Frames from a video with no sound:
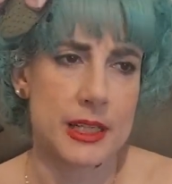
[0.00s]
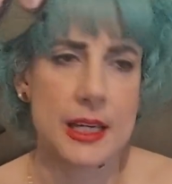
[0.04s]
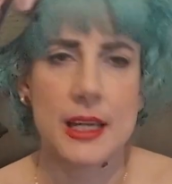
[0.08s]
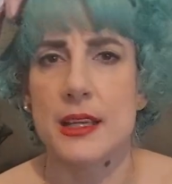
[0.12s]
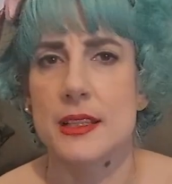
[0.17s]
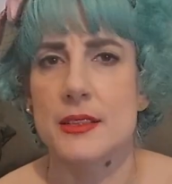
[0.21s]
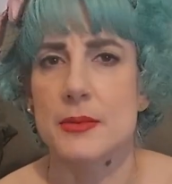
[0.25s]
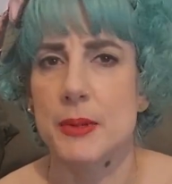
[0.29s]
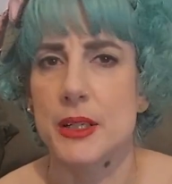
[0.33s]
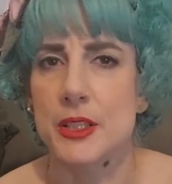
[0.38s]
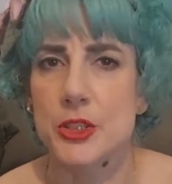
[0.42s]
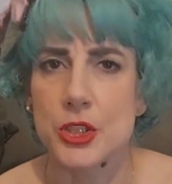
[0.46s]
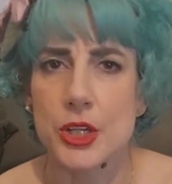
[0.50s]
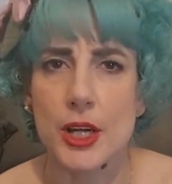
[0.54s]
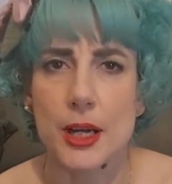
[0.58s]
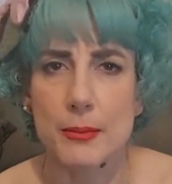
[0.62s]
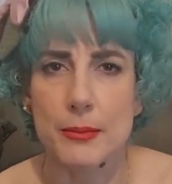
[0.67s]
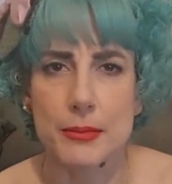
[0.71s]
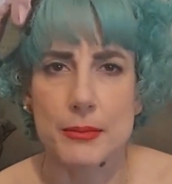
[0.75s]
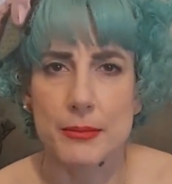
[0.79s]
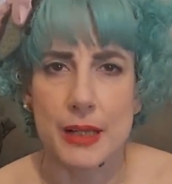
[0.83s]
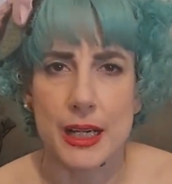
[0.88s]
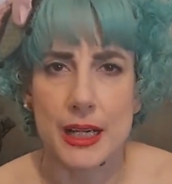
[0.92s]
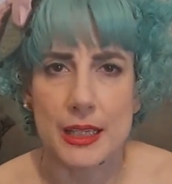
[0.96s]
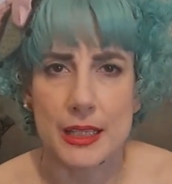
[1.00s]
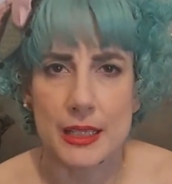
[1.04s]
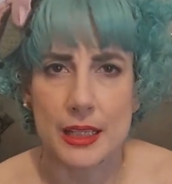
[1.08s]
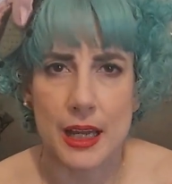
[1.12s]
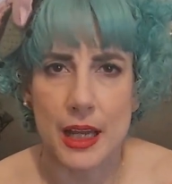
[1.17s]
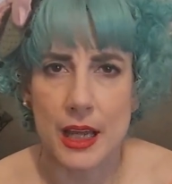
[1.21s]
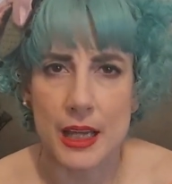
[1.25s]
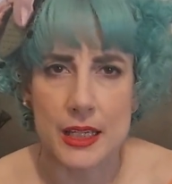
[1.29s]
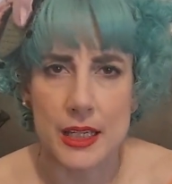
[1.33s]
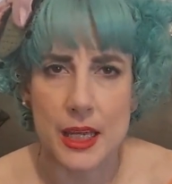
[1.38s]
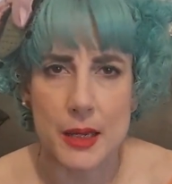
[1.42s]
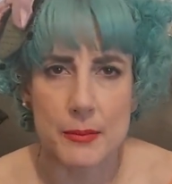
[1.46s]
as my job, I
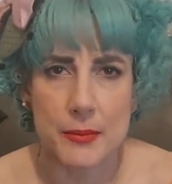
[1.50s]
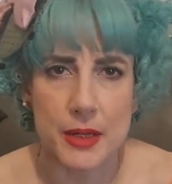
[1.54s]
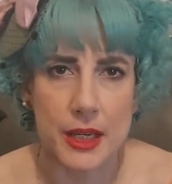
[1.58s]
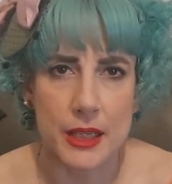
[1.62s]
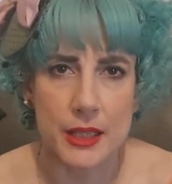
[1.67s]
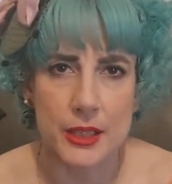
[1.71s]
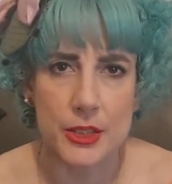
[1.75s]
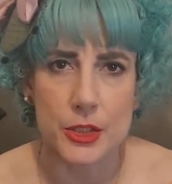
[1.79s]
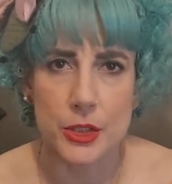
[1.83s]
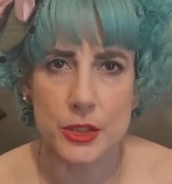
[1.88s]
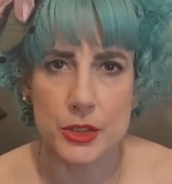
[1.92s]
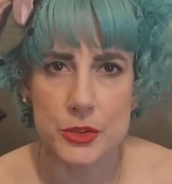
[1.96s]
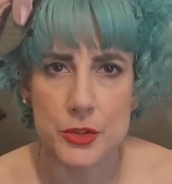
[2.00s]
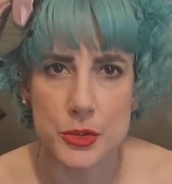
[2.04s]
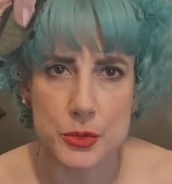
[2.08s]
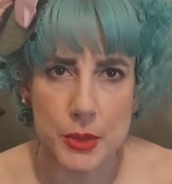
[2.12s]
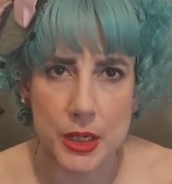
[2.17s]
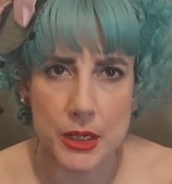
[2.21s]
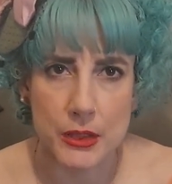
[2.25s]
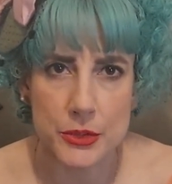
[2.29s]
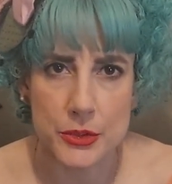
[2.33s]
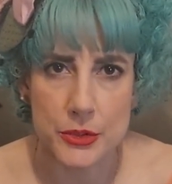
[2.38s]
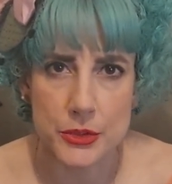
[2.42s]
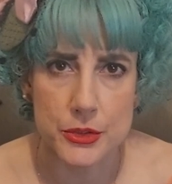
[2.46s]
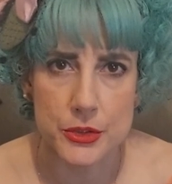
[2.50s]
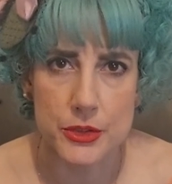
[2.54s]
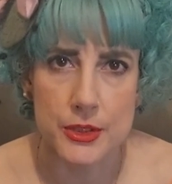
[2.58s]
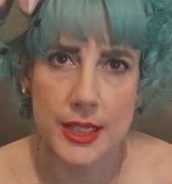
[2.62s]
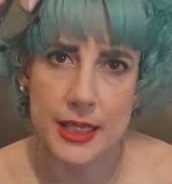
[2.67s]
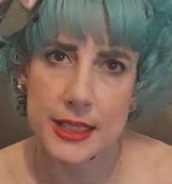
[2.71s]
am a yoga instructor